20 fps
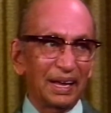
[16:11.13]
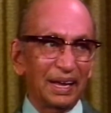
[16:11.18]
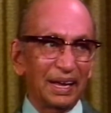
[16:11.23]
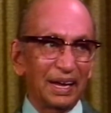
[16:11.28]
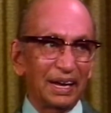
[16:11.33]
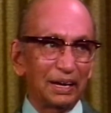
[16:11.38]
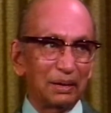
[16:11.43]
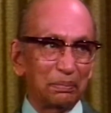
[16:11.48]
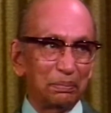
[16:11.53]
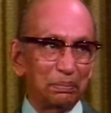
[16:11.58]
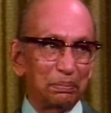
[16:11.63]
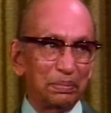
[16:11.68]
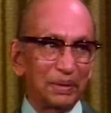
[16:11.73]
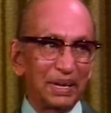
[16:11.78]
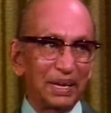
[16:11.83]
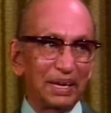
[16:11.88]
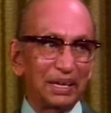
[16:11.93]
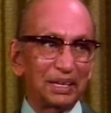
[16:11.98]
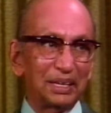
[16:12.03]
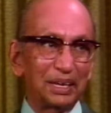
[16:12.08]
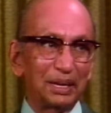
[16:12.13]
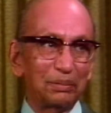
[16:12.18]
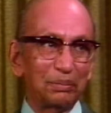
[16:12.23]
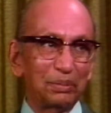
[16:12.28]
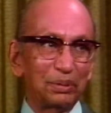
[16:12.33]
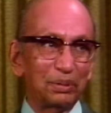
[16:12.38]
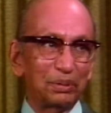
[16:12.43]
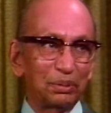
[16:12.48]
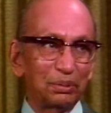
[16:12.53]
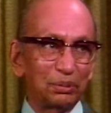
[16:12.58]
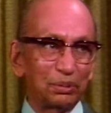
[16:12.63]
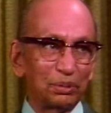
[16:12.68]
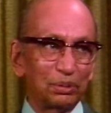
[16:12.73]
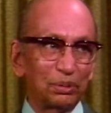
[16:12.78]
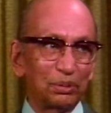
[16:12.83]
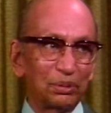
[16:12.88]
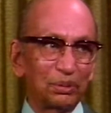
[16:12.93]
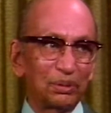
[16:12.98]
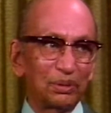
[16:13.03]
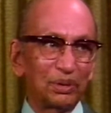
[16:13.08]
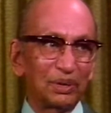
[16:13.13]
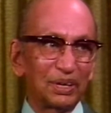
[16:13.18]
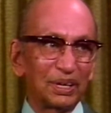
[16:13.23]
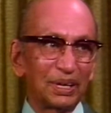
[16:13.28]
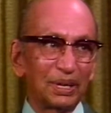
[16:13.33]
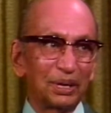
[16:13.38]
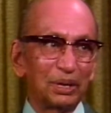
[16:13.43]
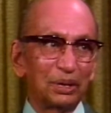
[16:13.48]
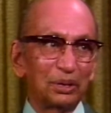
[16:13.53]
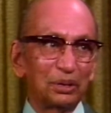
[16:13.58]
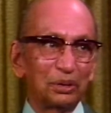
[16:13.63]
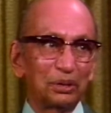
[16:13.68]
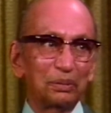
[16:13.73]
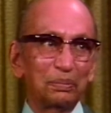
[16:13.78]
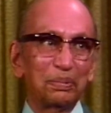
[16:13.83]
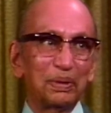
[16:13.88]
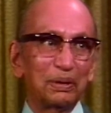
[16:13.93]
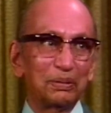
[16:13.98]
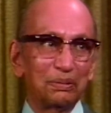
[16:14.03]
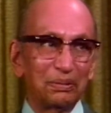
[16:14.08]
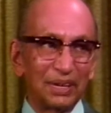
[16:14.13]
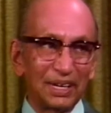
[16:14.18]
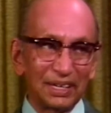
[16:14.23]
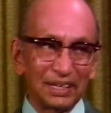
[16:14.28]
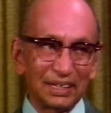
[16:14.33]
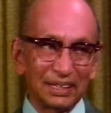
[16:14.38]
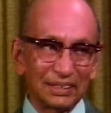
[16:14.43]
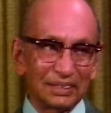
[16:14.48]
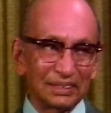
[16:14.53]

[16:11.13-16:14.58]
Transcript: and p sub 2, 2, super 1,